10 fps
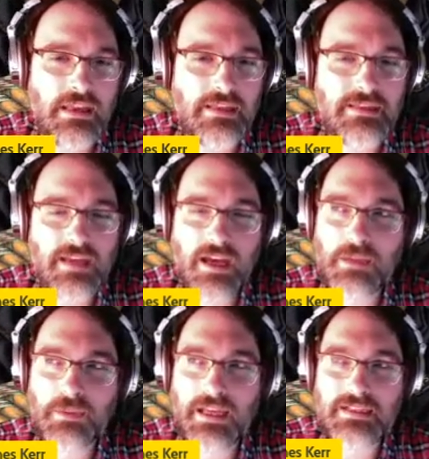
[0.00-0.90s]
this kind of
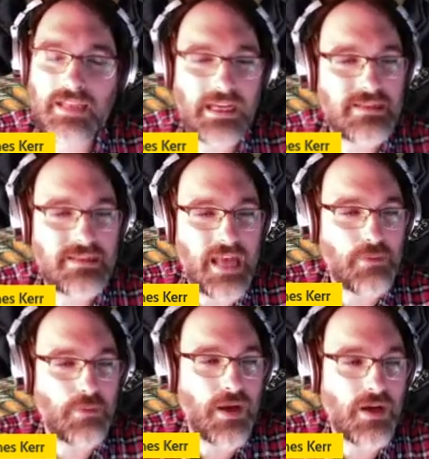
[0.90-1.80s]
plays like a
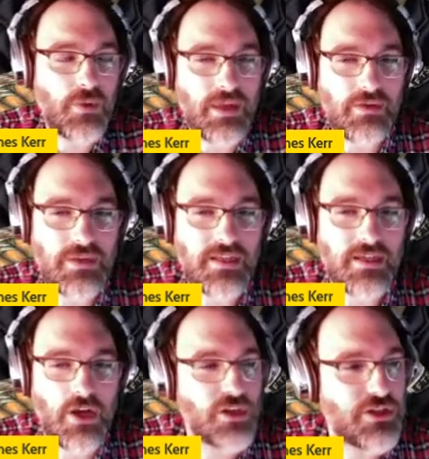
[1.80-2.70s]
cyberpunk without the
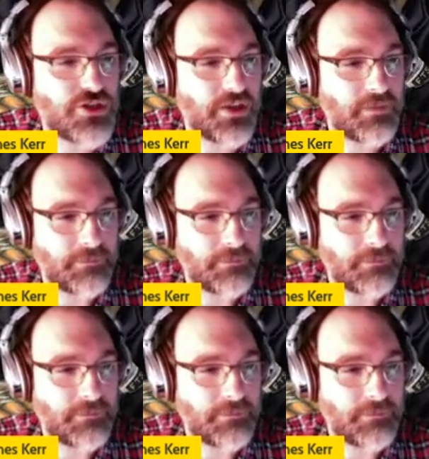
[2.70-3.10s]
technology